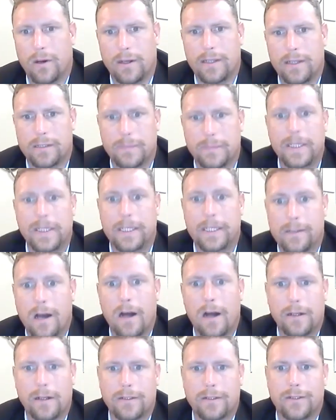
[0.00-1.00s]
is being
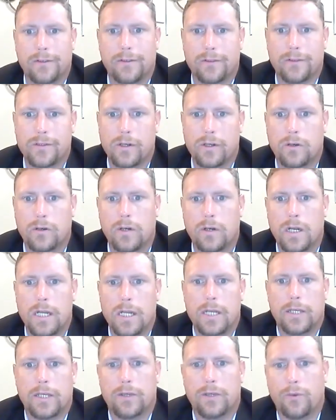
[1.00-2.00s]
taught to you. So
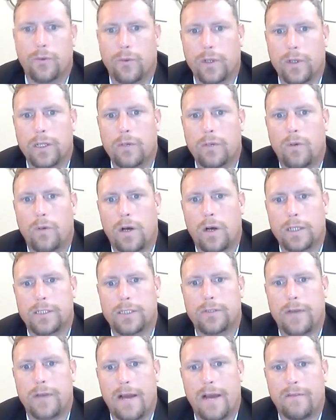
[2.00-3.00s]
you really want
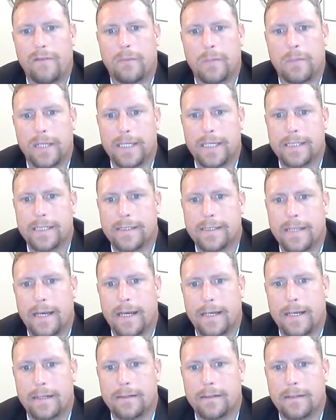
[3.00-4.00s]
to have a place
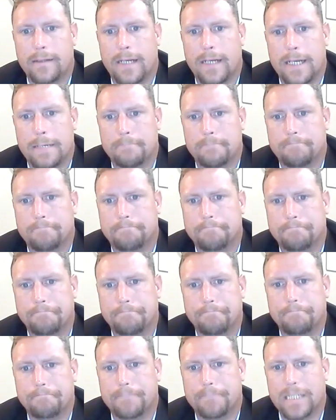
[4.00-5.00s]
that
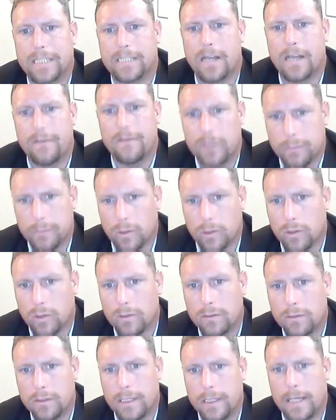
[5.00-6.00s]
is comfortable,
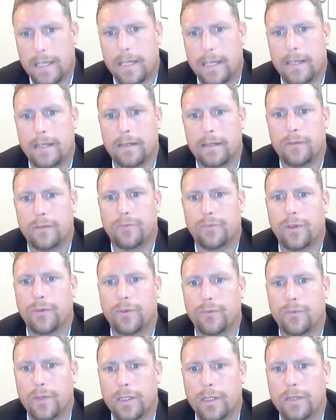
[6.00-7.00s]
and
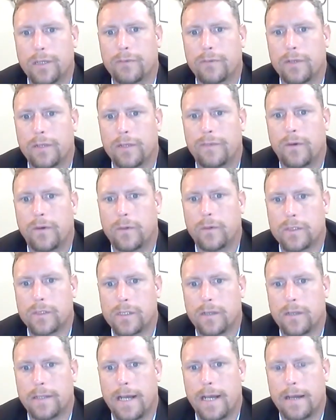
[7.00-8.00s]
we really really
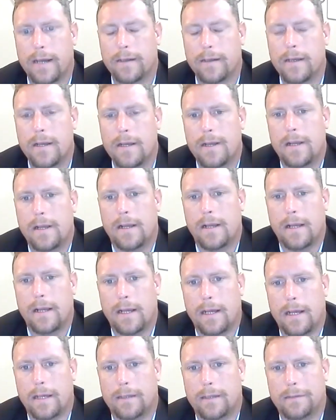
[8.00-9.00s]
focus on that.
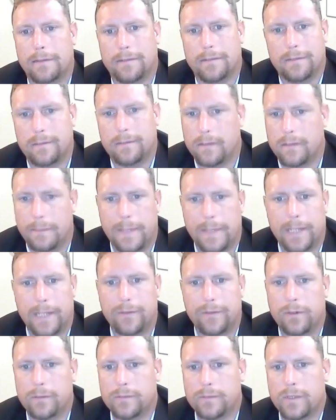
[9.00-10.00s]
uh, the
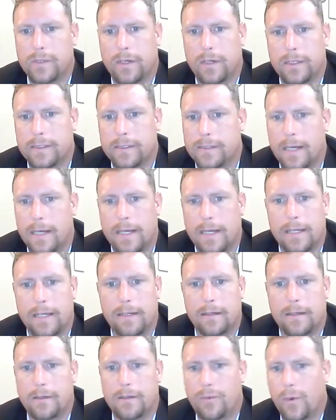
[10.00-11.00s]
bedrooms are
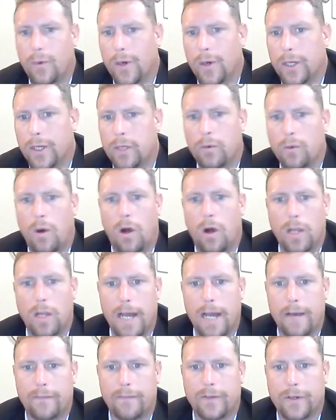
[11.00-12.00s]
designed where you all
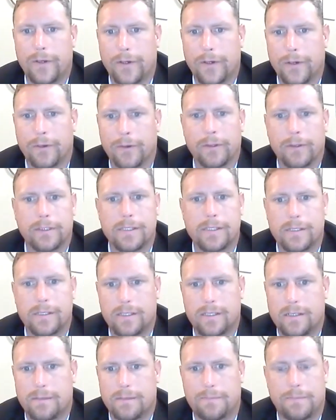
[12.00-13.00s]
have your
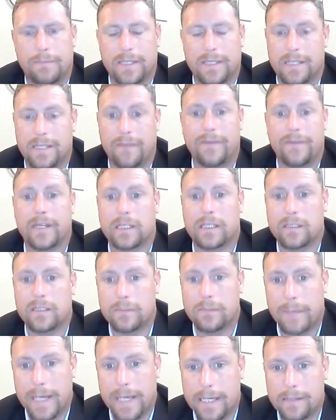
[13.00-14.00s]
specific
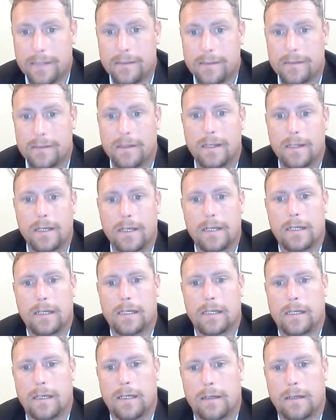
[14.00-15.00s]
space.
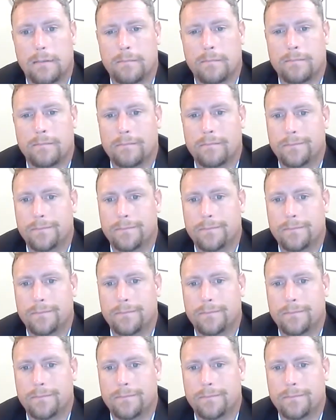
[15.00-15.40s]
um,